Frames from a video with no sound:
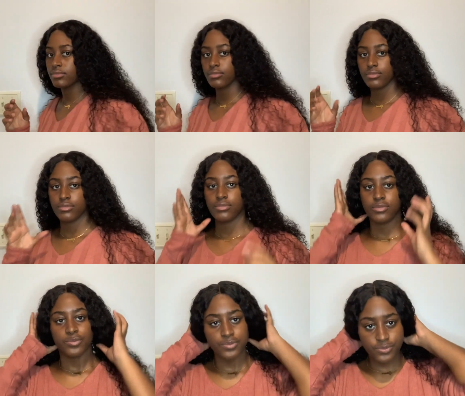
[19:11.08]

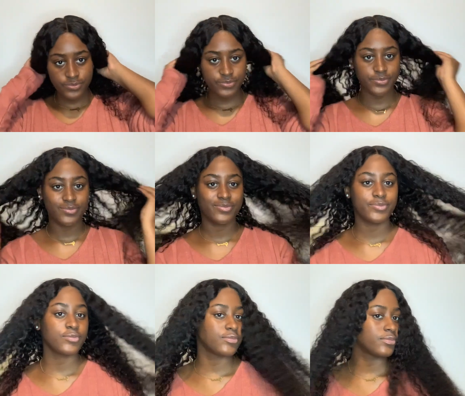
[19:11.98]

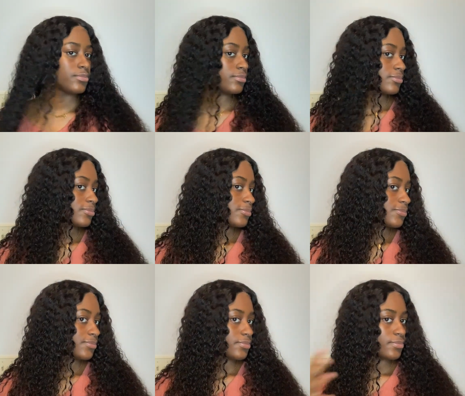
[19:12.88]

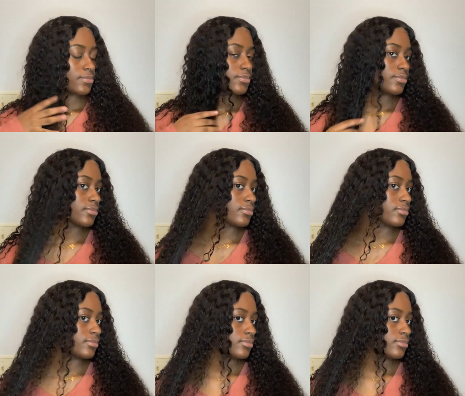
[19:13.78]
Nobody speaks.